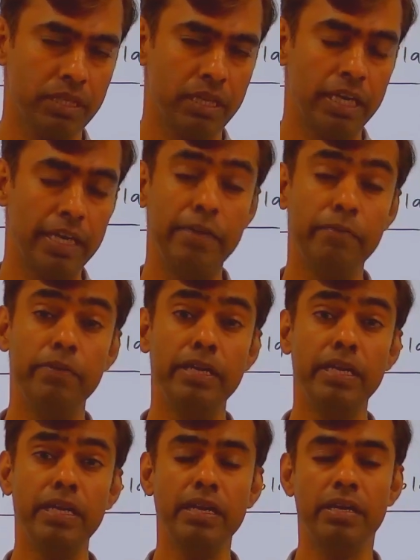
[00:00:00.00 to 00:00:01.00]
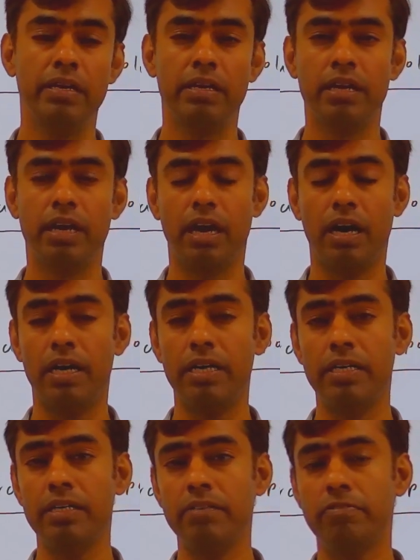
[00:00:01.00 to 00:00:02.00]
even
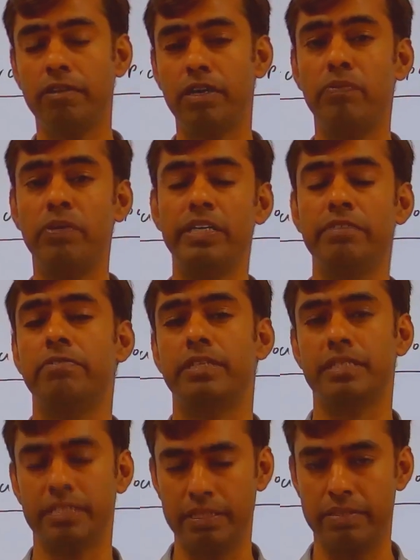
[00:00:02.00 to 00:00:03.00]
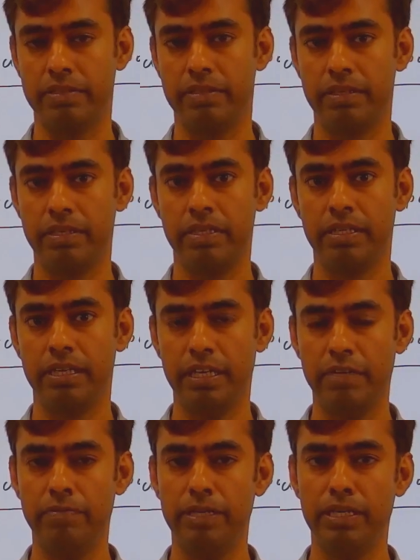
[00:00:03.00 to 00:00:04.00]
order forward differences,
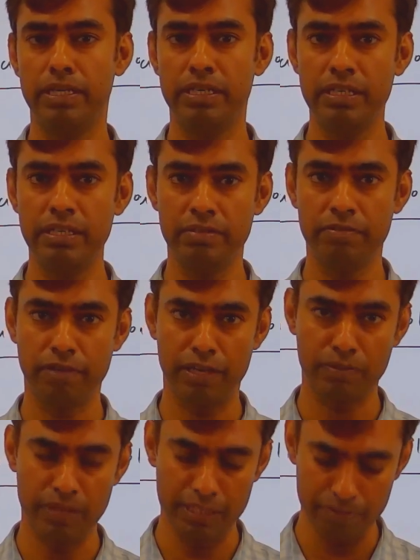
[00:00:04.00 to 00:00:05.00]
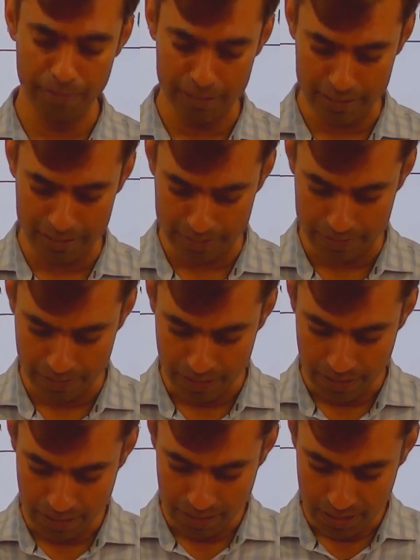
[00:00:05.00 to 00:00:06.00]
even order forward differences.
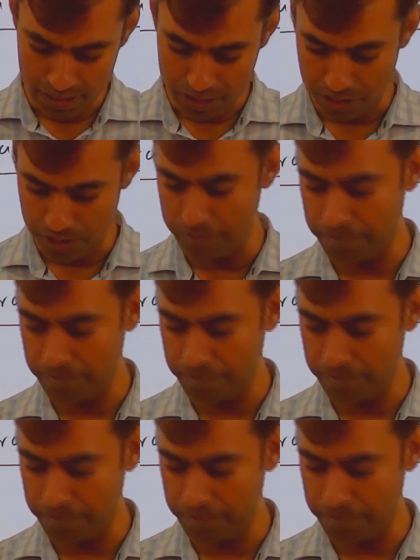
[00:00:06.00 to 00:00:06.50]
So,